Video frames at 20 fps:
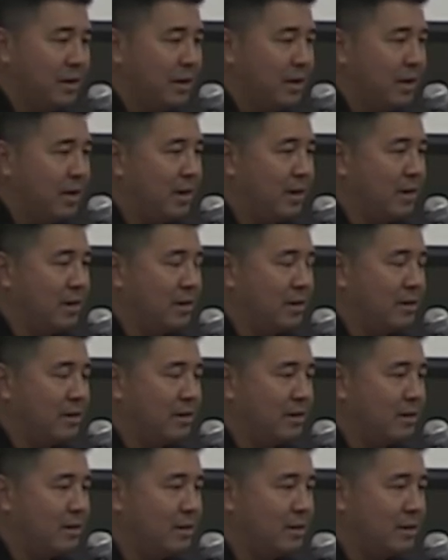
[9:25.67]

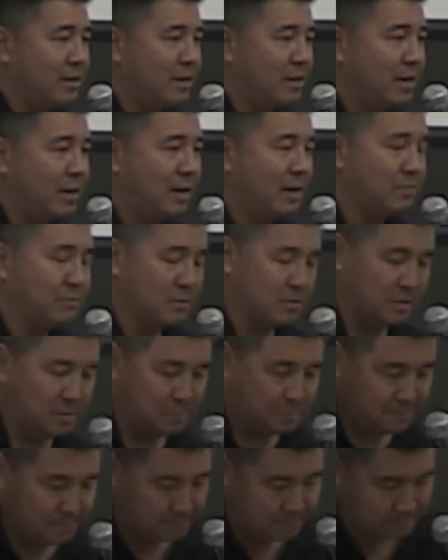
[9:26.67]
and I was
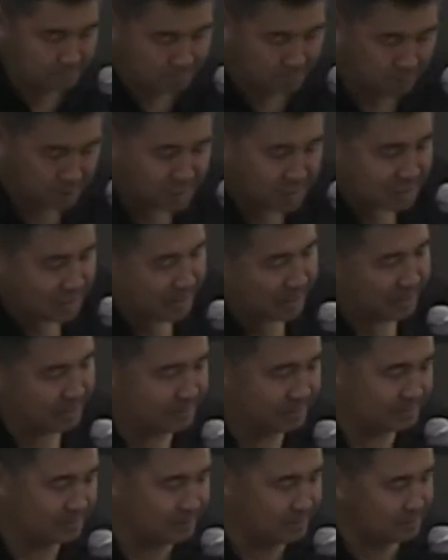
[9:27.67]
punching
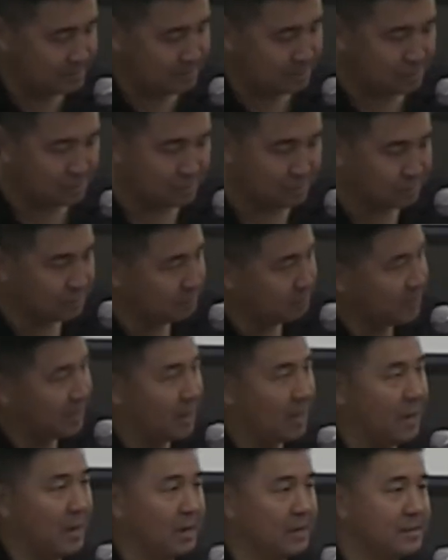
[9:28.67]
at her from
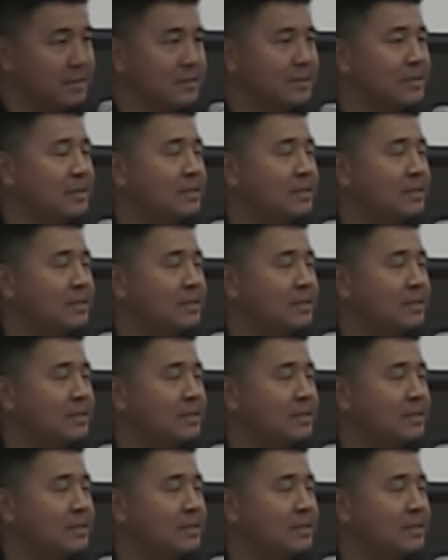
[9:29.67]
behind.